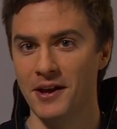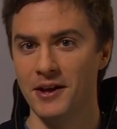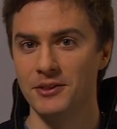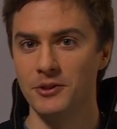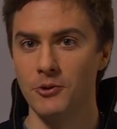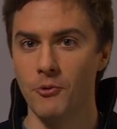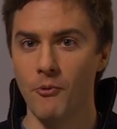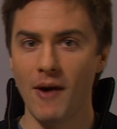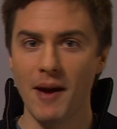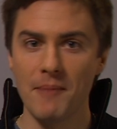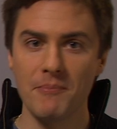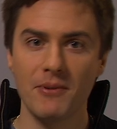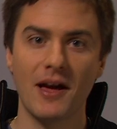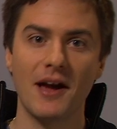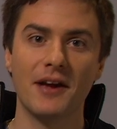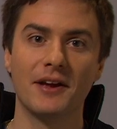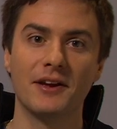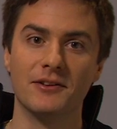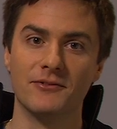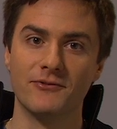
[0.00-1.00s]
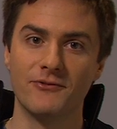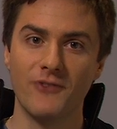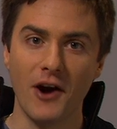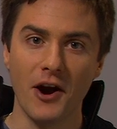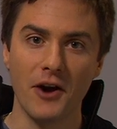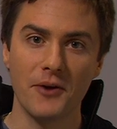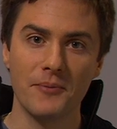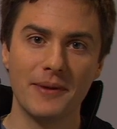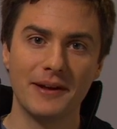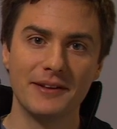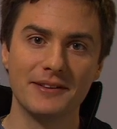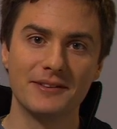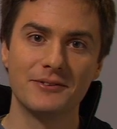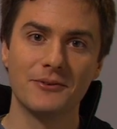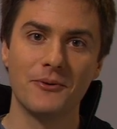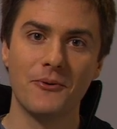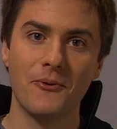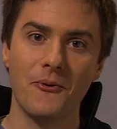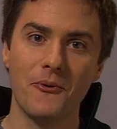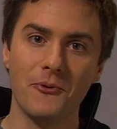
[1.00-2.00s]
The web-like environment
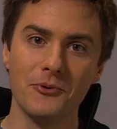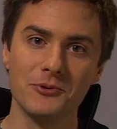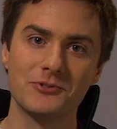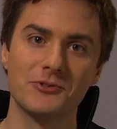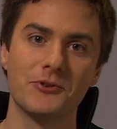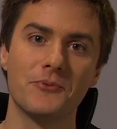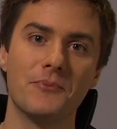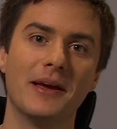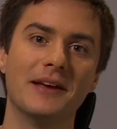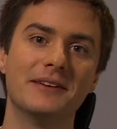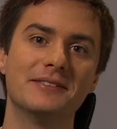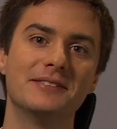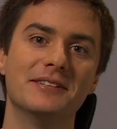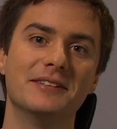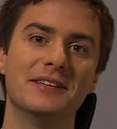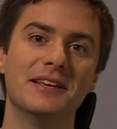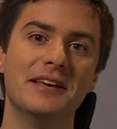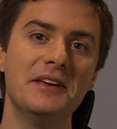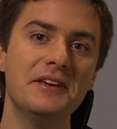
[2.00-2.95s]
also makes it